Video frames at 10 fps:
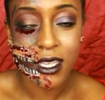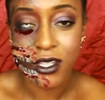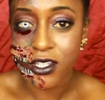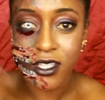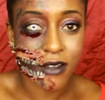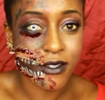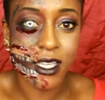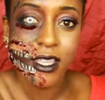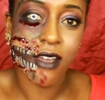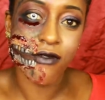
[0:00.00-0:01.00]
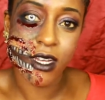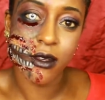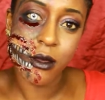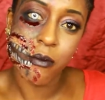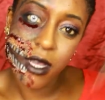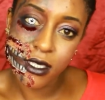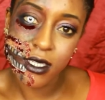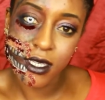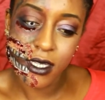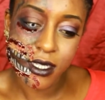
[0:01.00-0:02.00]
You just have to hit that red
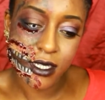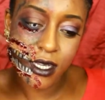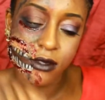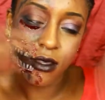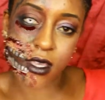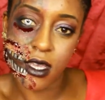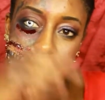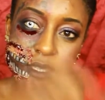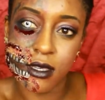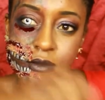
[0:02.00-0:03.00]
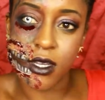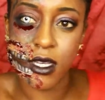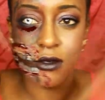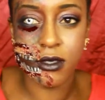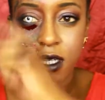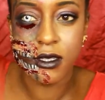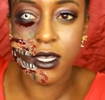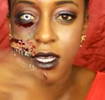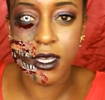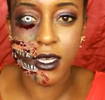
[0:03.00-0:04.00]
button down there somewhere or down
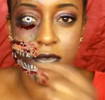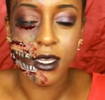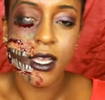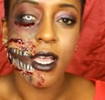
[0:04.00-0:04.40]
here.